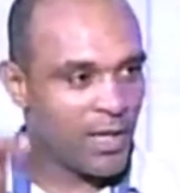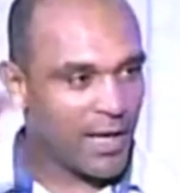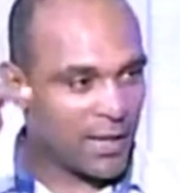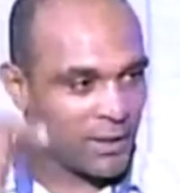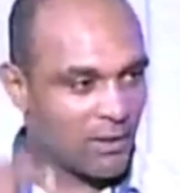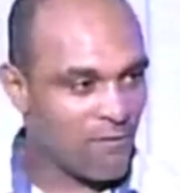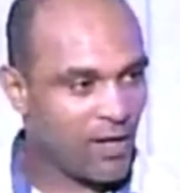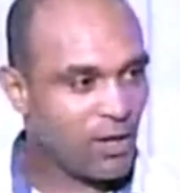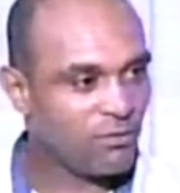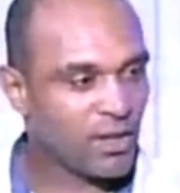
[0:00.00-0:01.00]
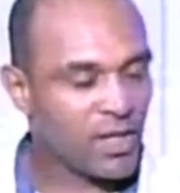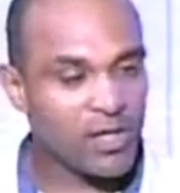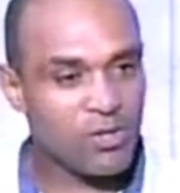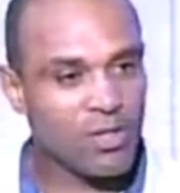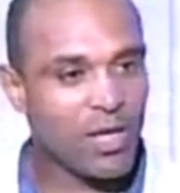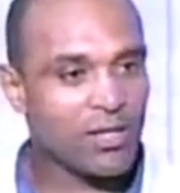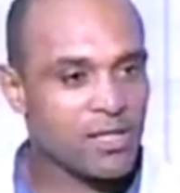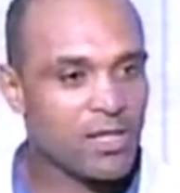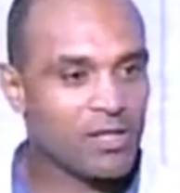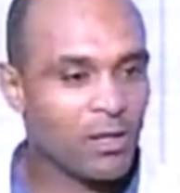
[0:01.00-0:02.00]
and the Valley of the Kings, you can
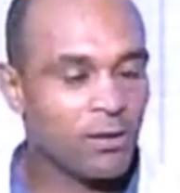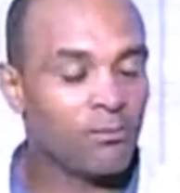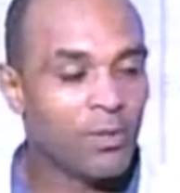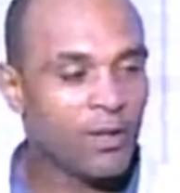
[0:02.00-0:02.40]
see some